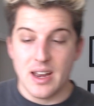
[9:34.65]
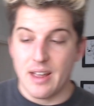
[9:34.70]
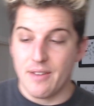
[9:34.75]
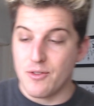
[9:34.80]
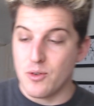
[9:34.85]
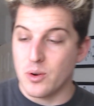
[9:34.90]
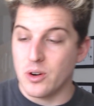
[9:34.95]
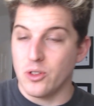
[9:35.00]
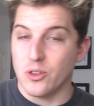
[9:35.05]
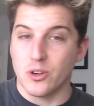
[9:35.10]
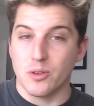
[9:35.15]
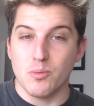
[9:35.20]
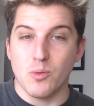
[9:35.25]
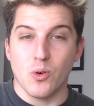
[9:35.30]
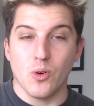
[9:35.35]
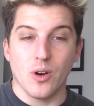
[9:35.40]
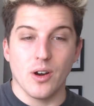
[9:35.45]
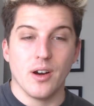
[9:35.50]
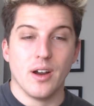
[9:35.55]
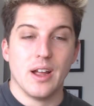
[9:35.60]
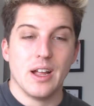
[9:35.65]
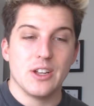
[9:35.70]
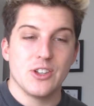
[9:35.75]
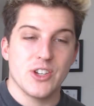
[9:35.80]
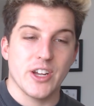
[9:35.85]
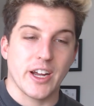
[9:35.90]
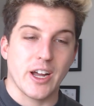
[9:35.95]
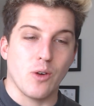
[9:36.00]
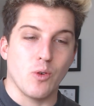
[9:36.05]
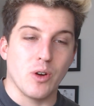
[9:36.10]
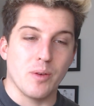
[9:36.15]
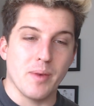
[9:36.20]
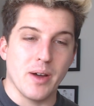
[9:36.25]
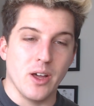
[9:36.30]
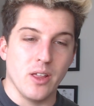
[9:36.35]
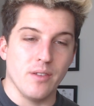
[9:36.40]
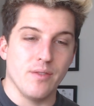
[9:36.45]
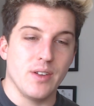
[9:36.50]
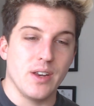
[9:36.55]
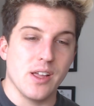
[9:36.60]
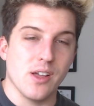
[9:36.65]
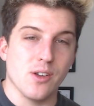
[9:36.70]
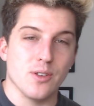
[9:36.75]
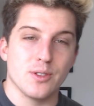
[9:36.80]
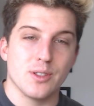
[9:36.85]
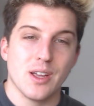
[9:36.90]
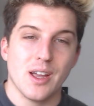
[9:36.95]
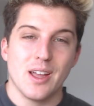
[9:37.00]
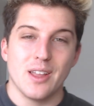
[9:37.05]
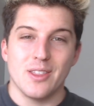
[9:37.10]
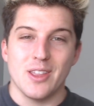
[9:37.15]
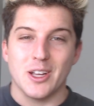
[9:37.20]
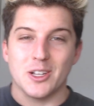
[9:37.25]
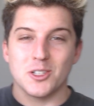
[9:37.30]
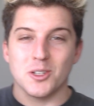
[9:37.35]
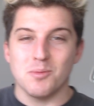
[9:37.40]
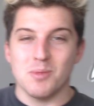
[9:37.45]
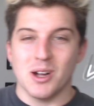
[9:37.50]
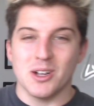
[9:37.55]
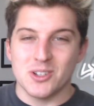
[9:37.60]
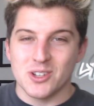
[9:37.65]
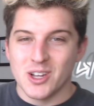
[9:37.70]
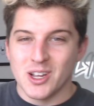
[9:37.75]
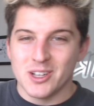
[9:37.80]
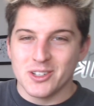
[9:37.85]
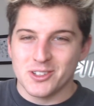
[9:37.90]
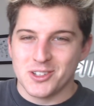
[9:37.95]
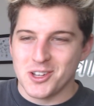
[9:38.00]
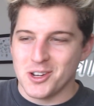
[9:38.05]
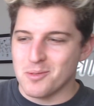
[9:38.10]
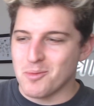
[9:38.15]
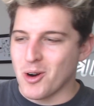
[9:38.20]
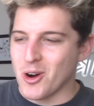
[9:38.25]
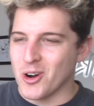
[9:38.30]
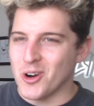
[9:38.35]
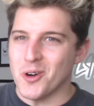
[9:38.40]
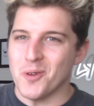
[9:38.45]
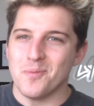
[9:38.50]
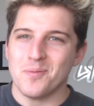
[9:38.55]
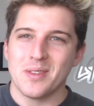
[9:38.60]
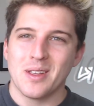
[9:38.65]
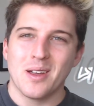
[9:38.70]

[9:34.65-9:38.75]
If you want to learn more, check out one of my other videos. Thanks so much. See you tomorrow.